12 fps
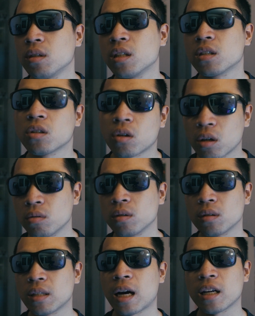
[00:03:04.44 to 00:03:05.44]
it's not
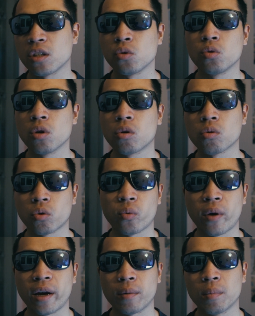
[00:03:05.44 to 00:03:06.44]
that you don't
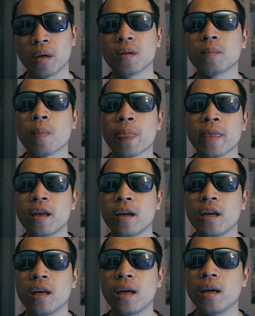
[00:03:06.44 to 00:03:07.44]
grade, but
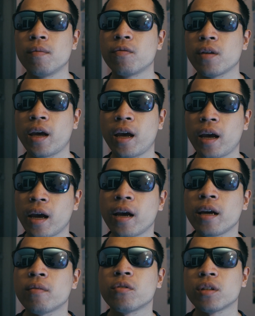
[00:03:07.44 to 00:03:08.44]
if
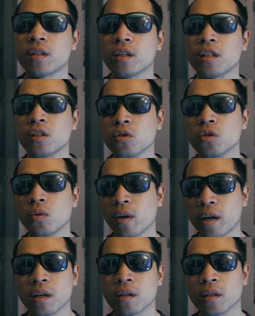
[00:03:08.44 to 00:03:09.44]
everything you do
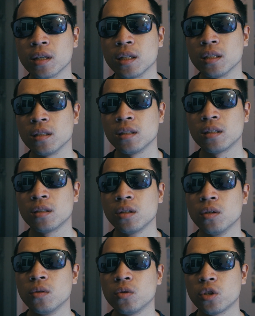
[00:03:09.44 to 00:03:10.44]
later is
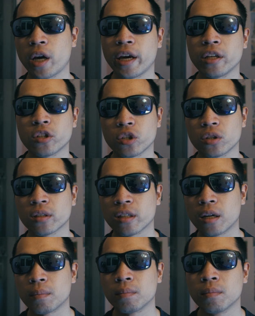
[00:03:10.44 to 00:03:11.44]
to change
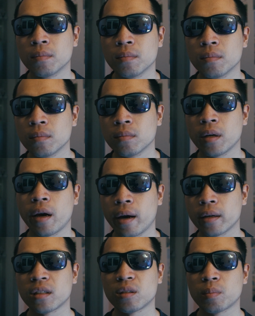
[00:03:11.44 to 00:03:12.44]
some
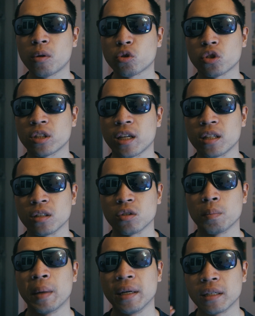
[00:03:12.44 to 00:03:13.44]
exposure setting to
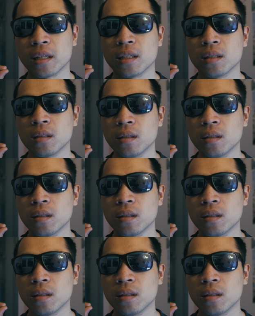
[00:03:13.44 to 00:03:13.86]
make it